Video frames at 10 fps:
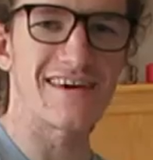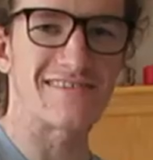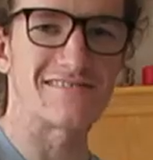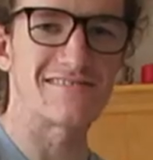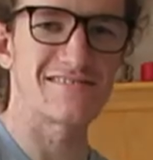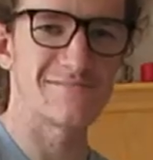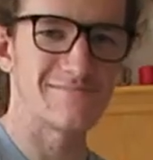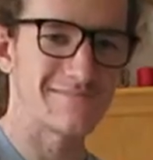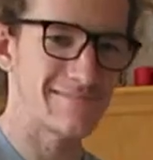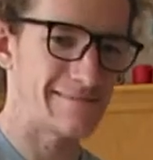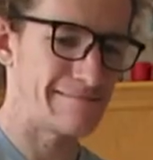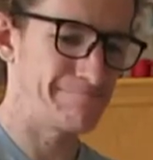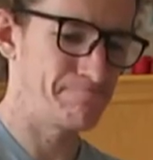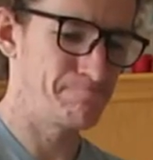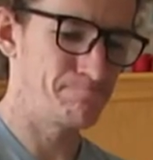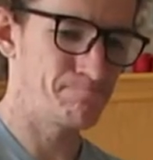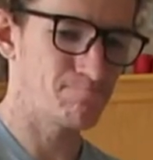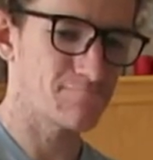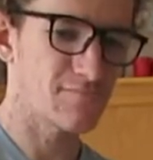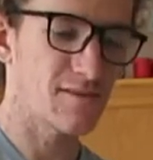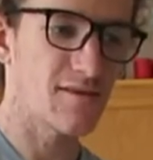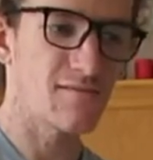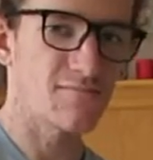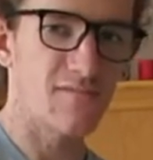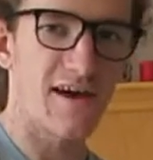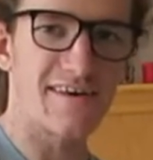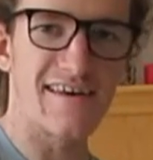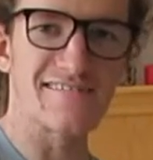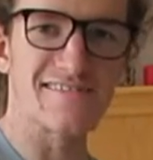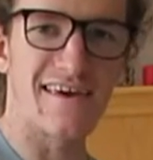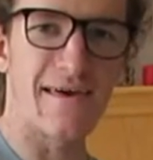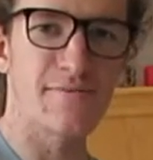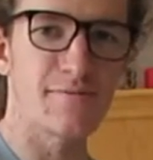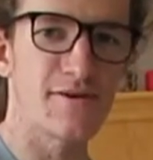Journey Poe's Quarantine Cooking Show.